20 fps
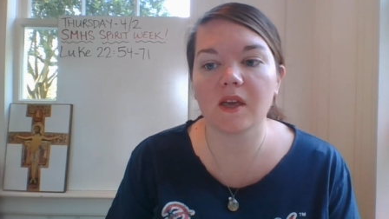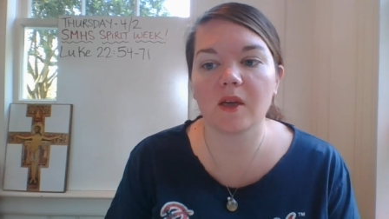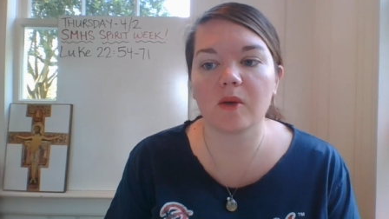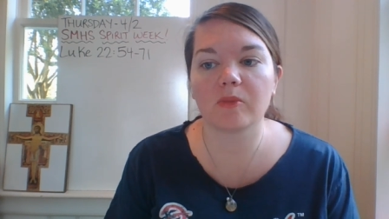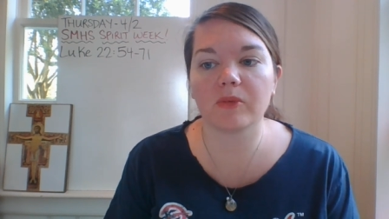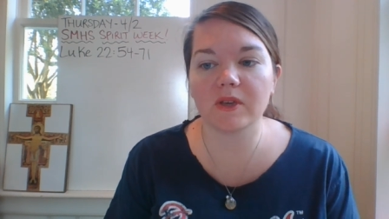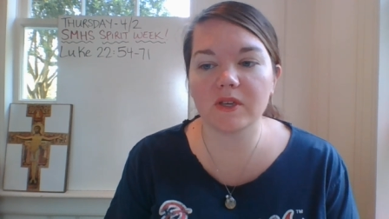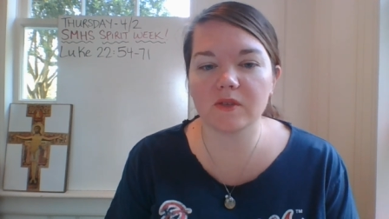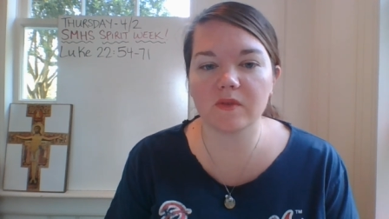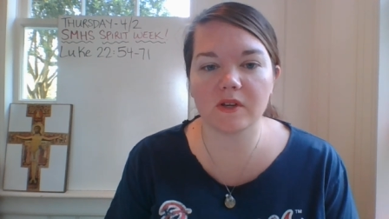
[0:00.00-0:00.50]

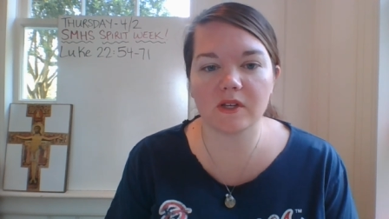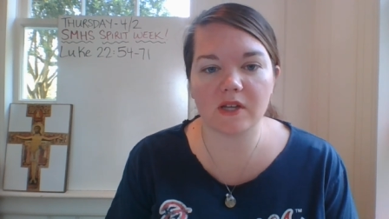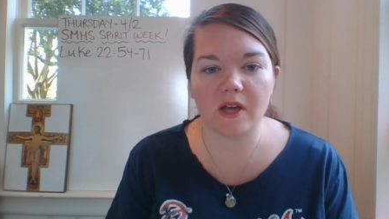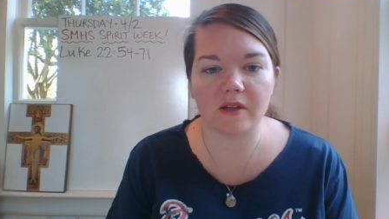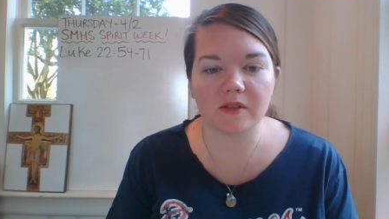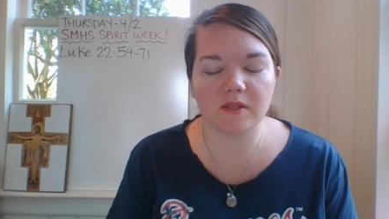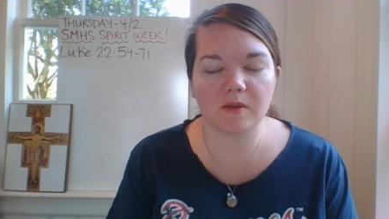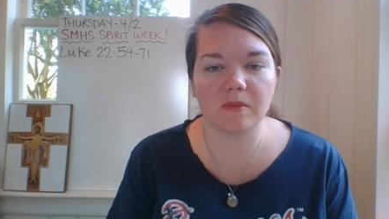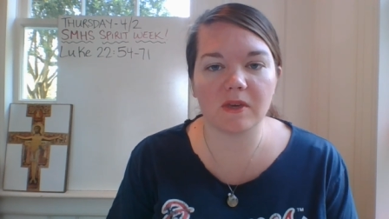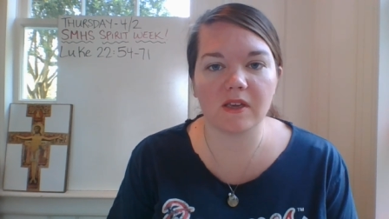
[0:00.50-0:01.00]
please reach
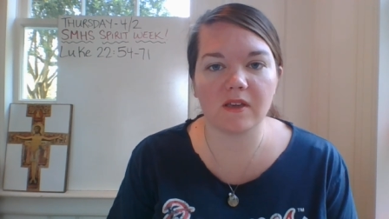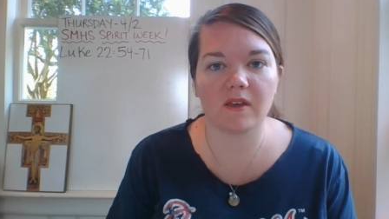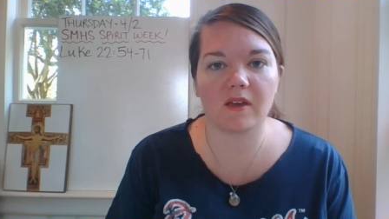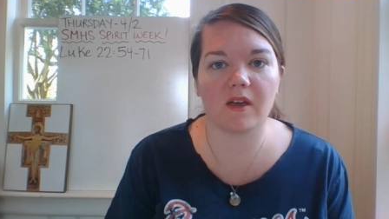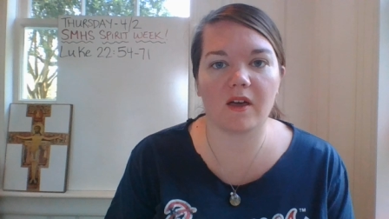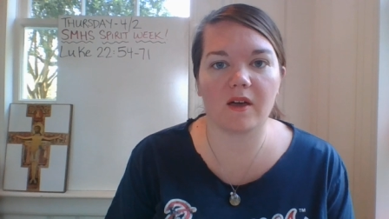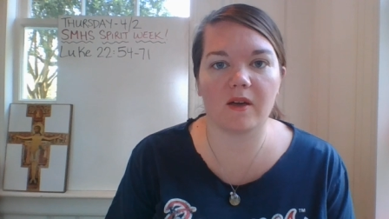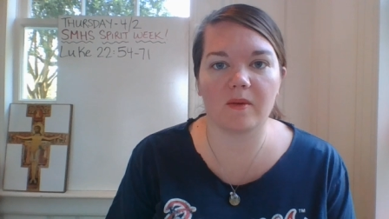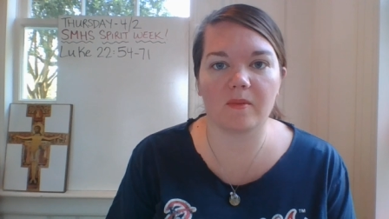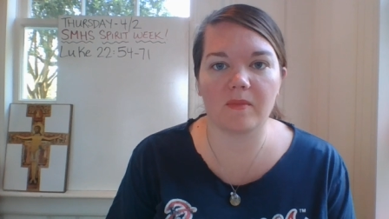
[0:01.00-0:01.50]
out to me.
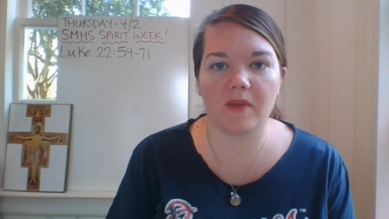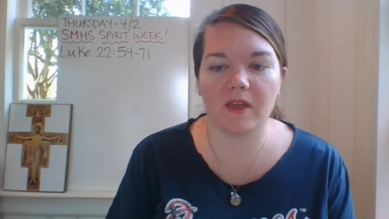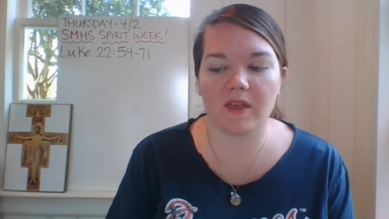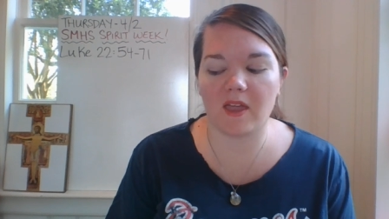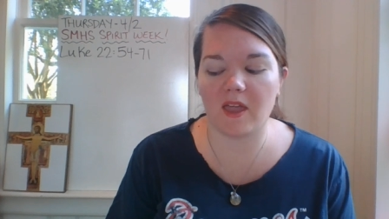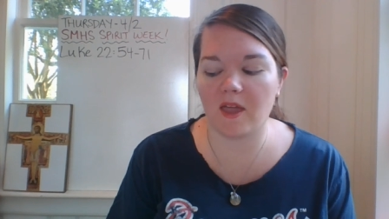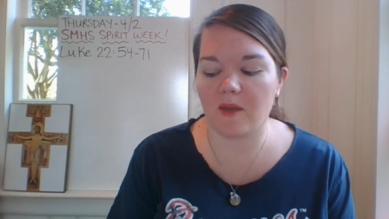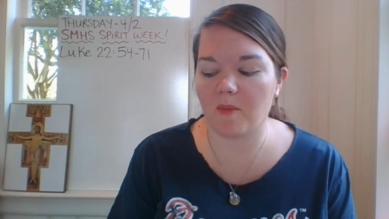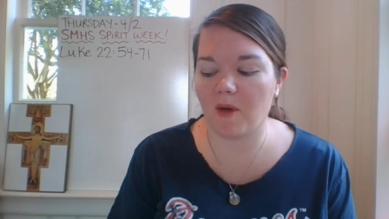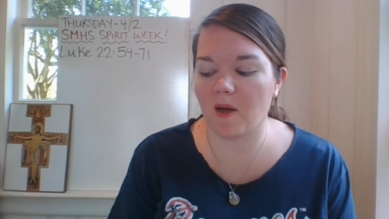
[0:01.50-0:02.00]
Um, it
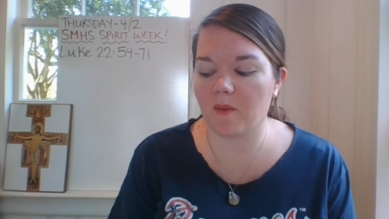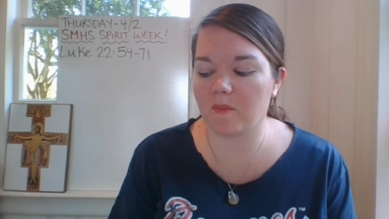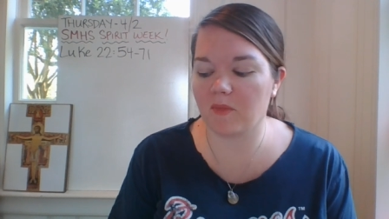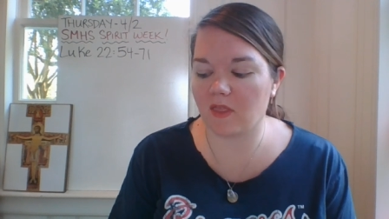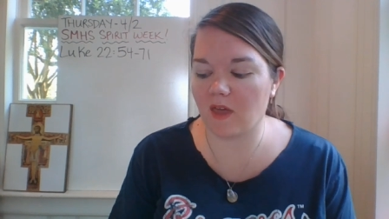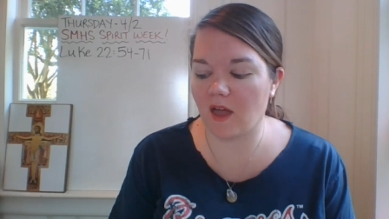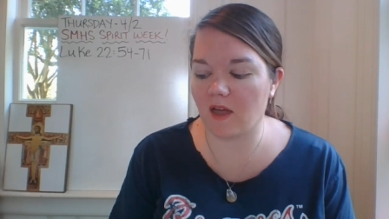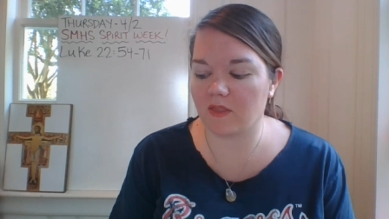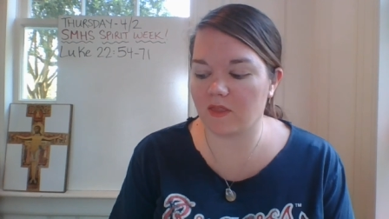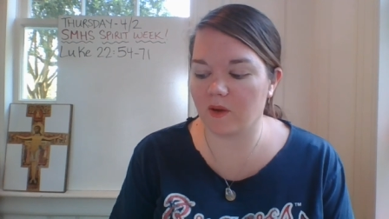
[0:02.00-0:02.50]
came up
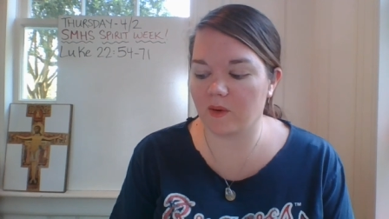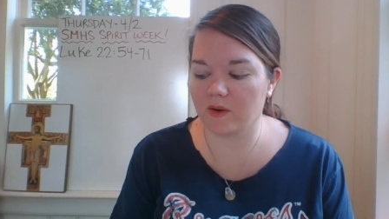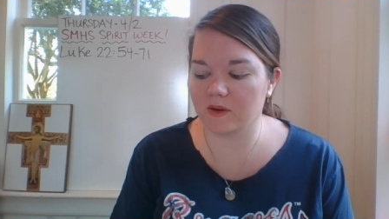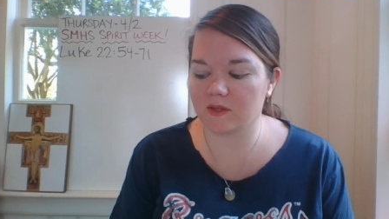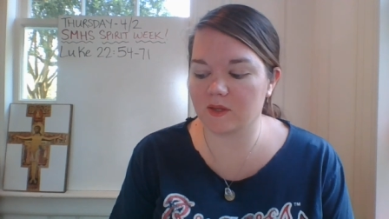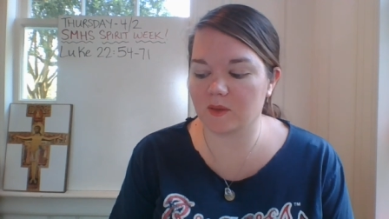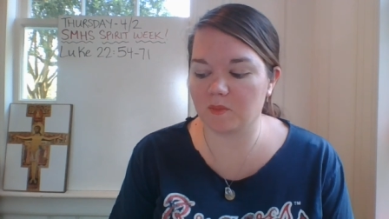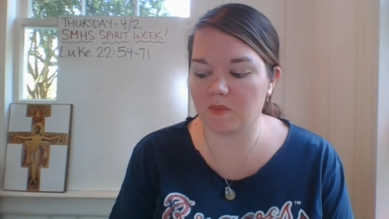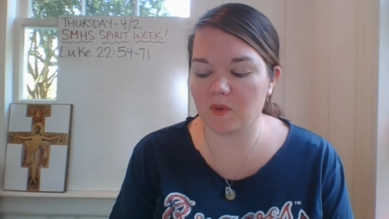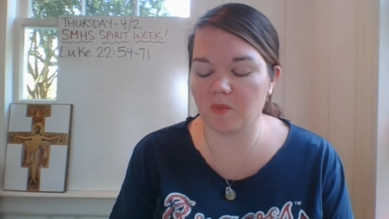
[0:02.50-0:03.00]
that there were
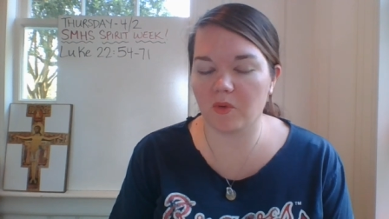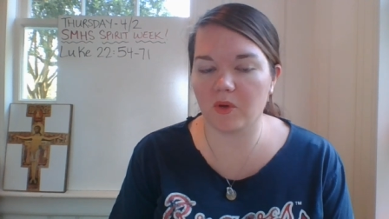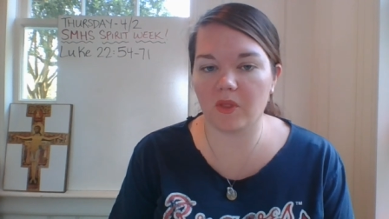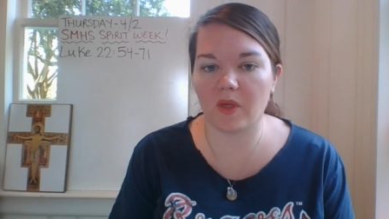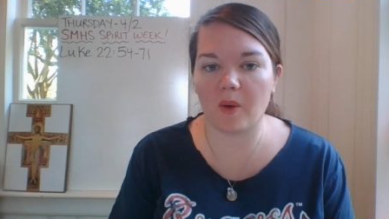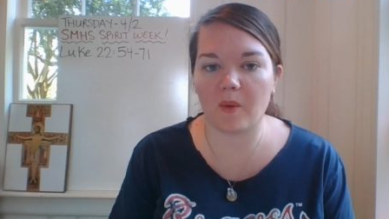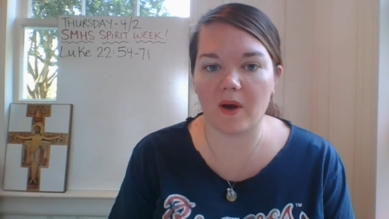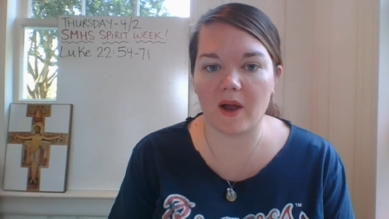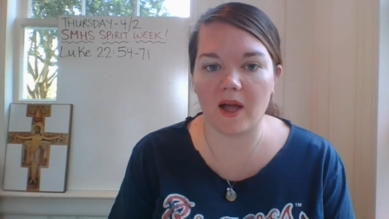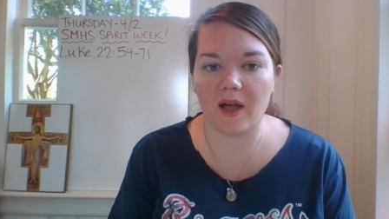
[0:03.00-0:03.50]
some people
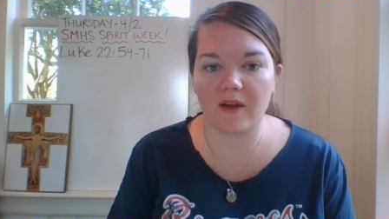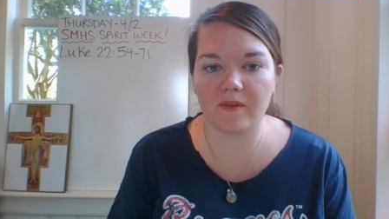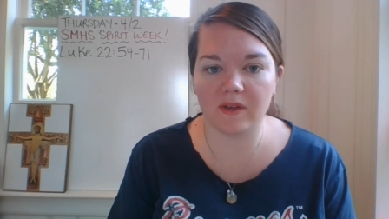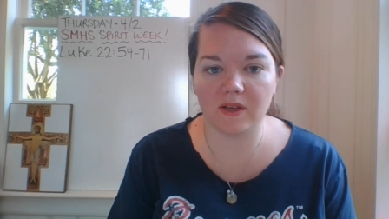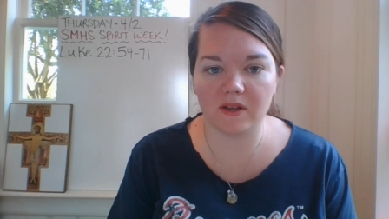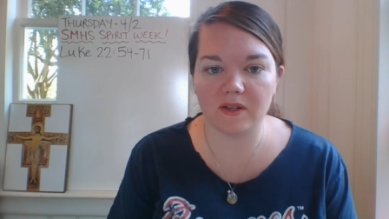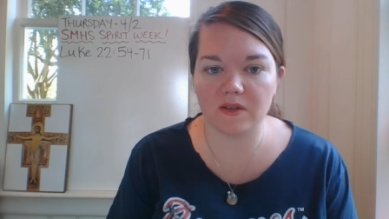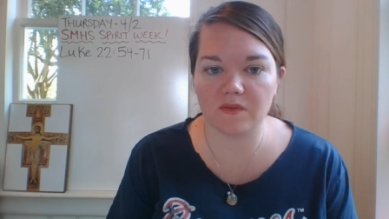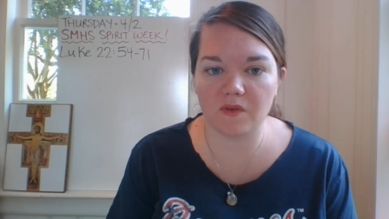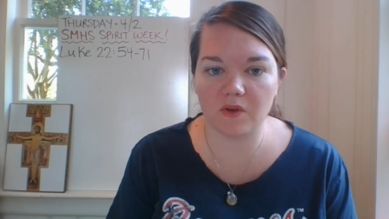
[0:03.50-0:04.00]
that were
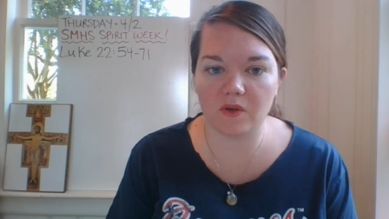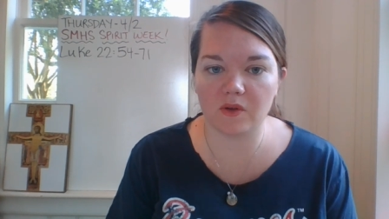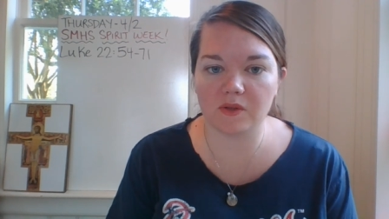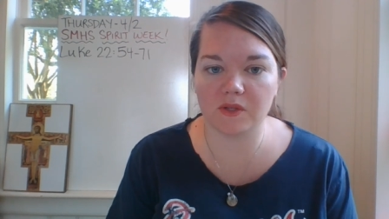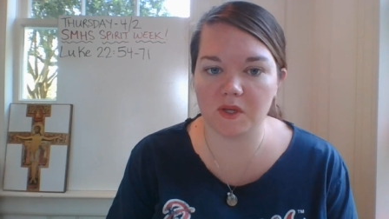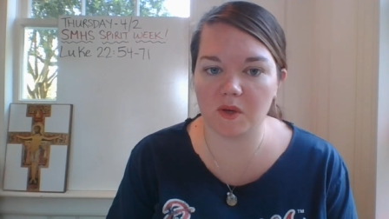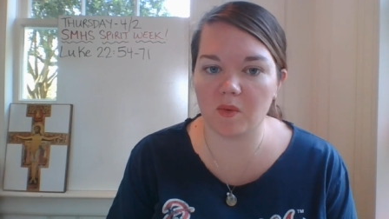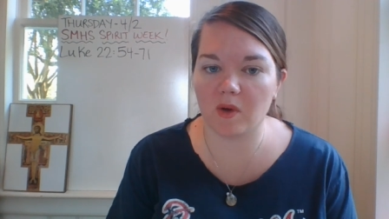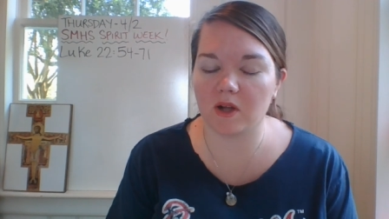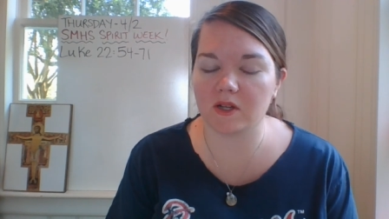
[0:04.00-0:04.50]
having
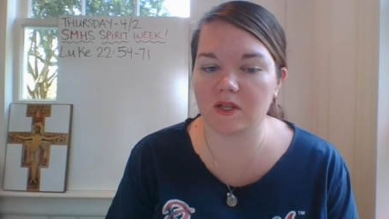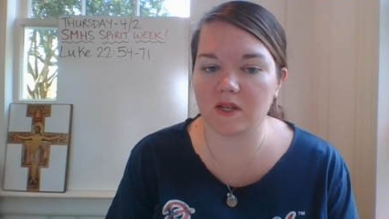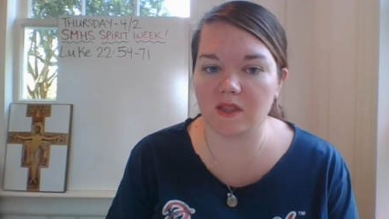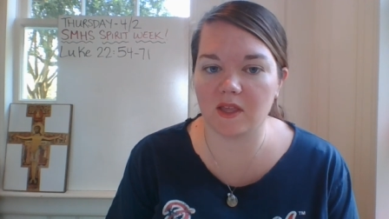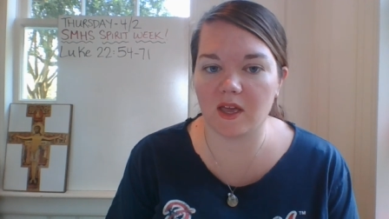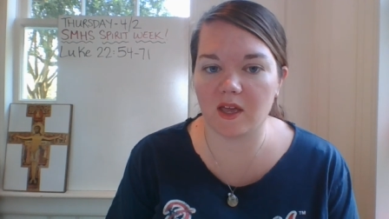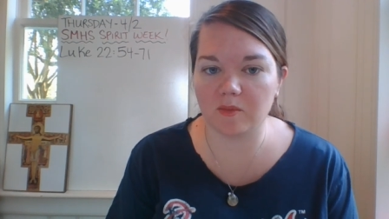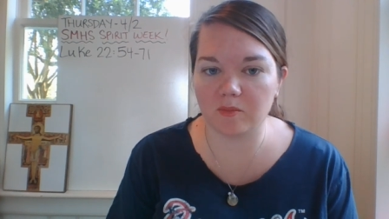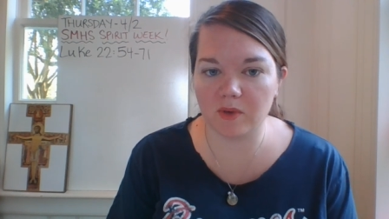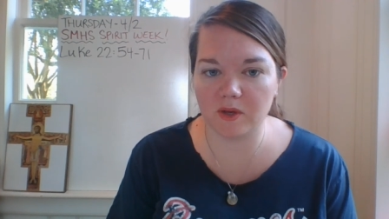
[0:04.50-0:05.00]
difficulty watching
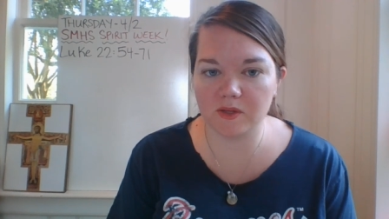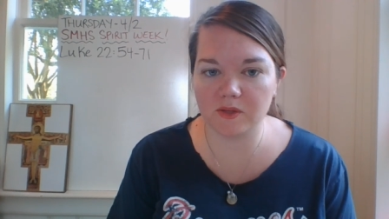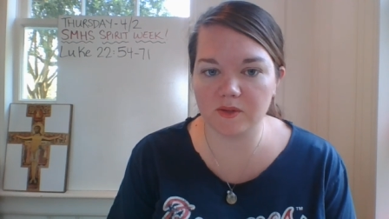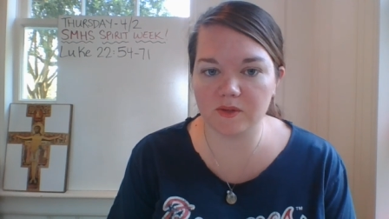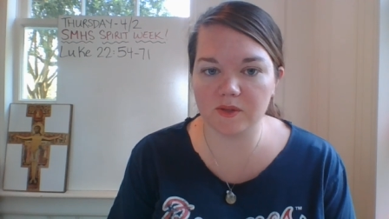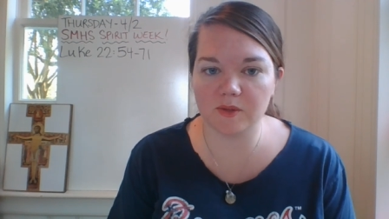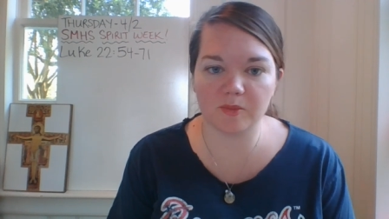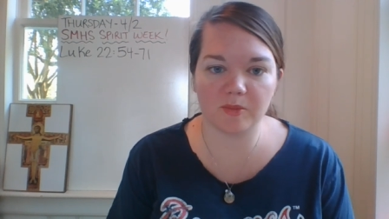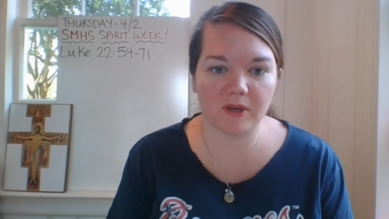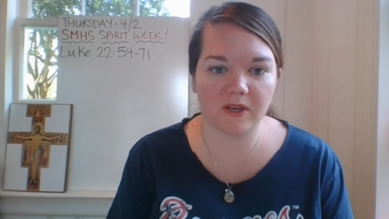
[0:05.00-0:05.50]
the Edpuzzles,